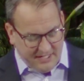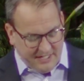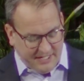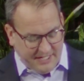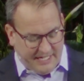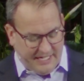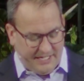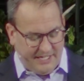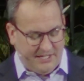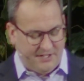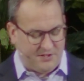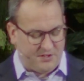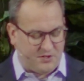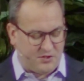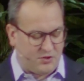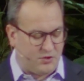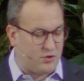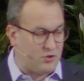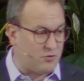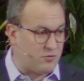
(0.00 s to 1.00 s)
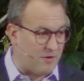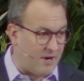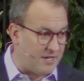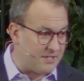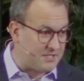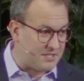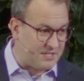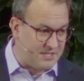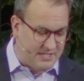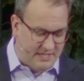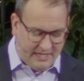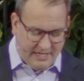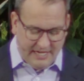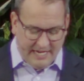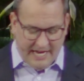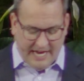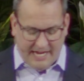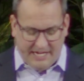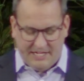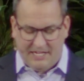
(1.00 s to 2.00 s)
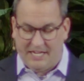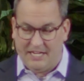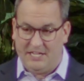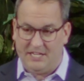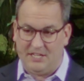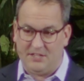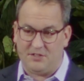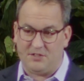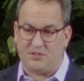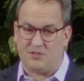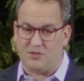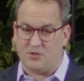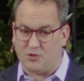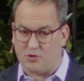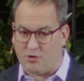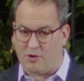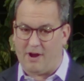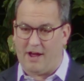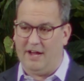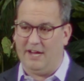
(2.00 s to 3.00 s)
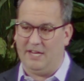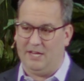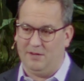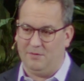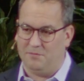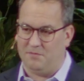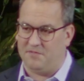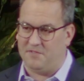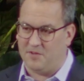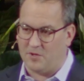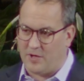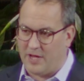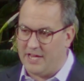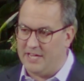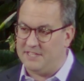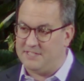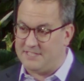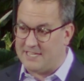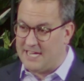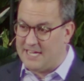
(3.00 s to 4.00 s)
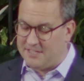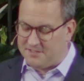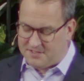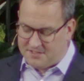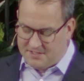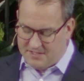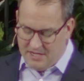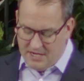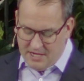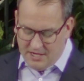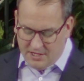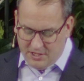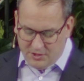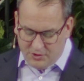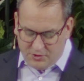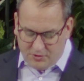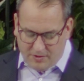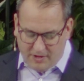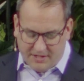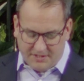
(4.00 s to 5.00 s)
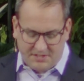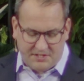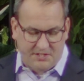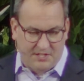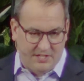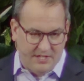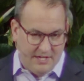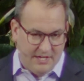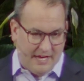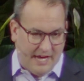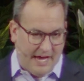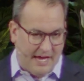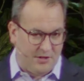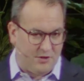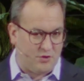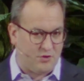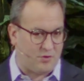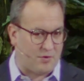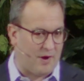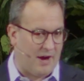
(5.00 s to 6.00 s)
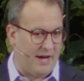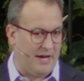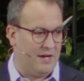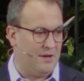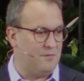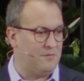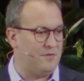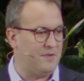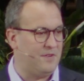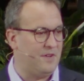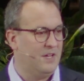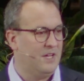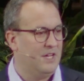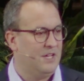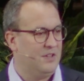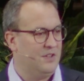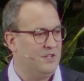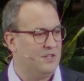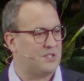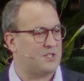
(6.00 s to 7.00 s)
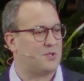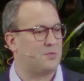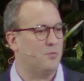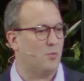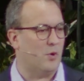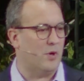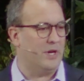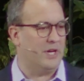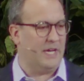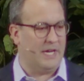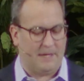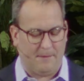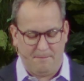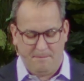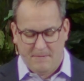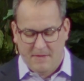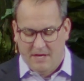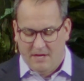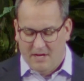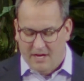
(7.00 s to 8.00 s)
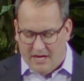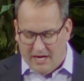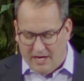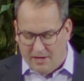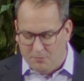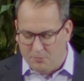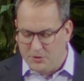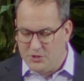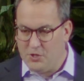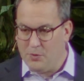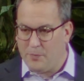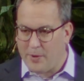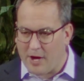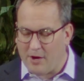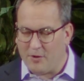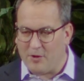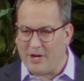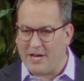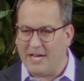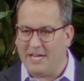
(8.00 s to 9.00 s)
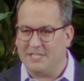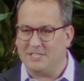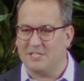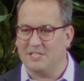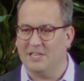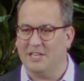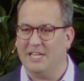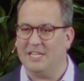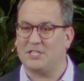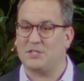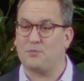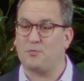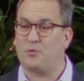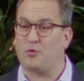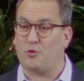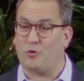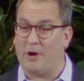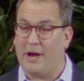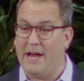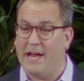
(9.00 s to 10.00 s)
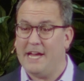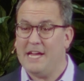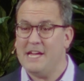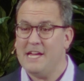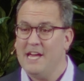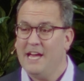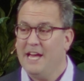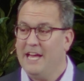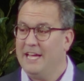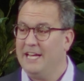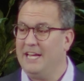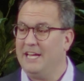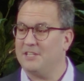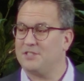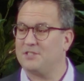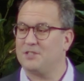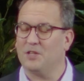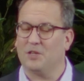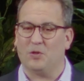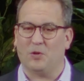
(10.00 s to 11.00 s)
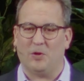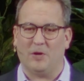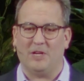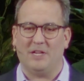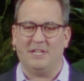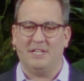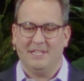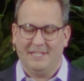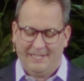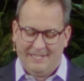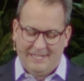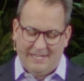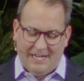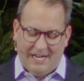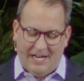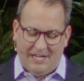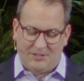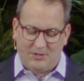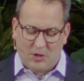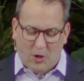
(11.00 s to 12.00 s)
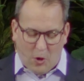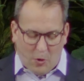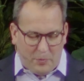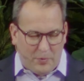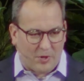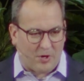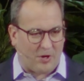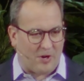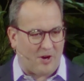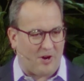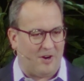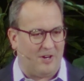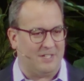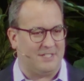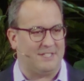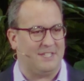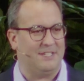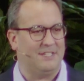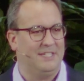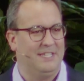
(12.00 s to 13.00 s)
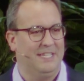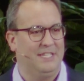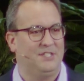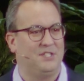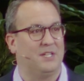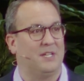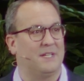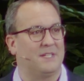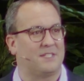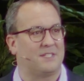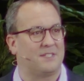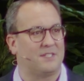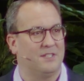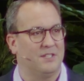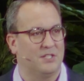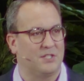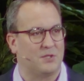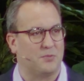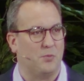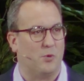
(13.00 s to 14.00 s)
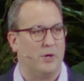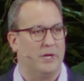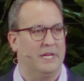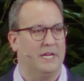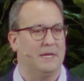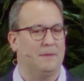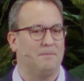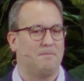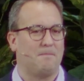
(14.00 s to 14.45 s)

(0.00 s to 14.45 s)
Gideon's trust, and Gideon's triumph. Okay? Tests, trust, and triumph this morning. Uh, would you bow your heads? Let's pray and ask the Lord uh, to open our hearts and teach us this morning.